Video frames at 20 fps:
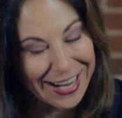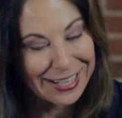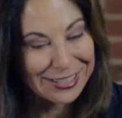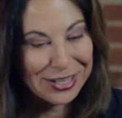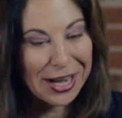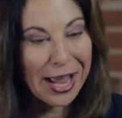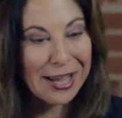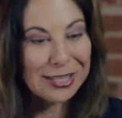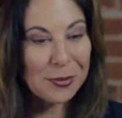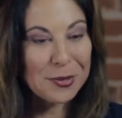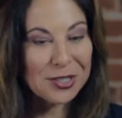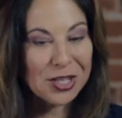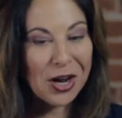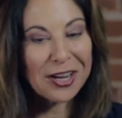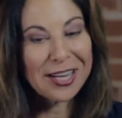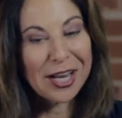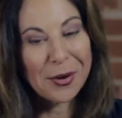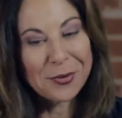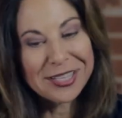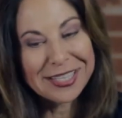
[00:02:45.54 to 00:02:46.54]
actually, as I was
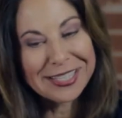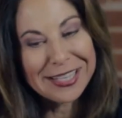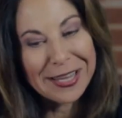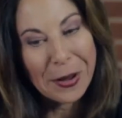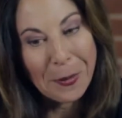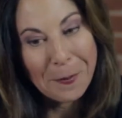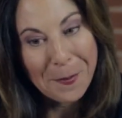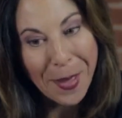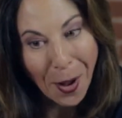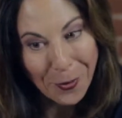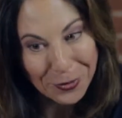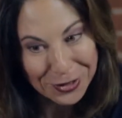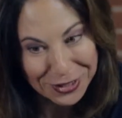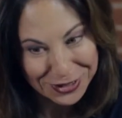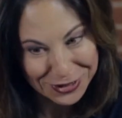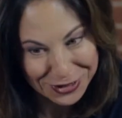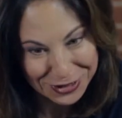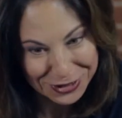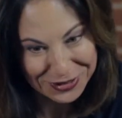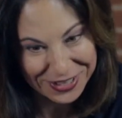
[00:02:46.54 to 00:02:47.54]
talking, I was just like about to
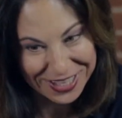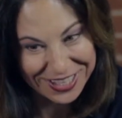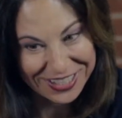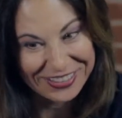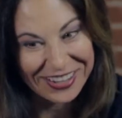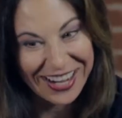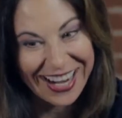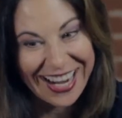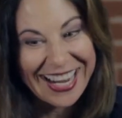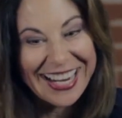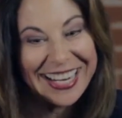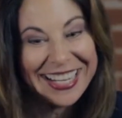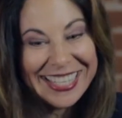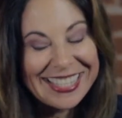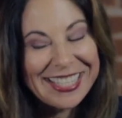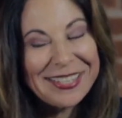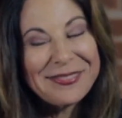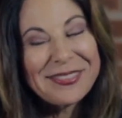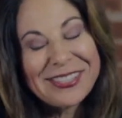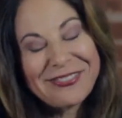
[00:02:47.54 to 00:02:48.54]
do it, right? And it
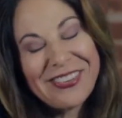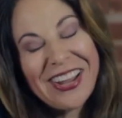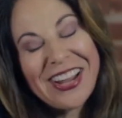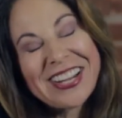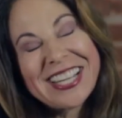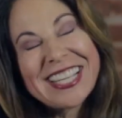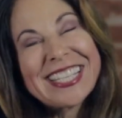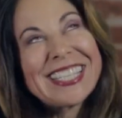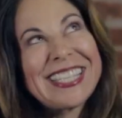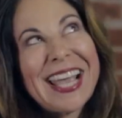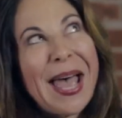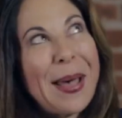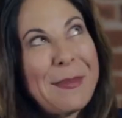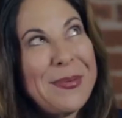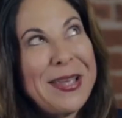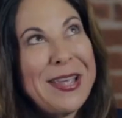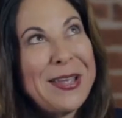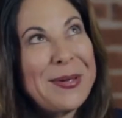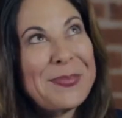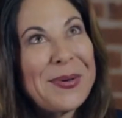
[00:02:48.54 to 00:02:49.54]
seems very
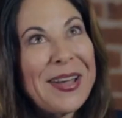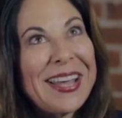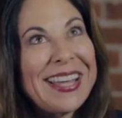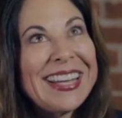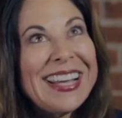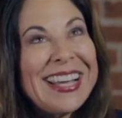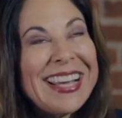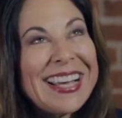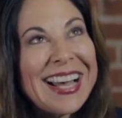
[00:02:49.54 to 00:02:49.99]
sappy, but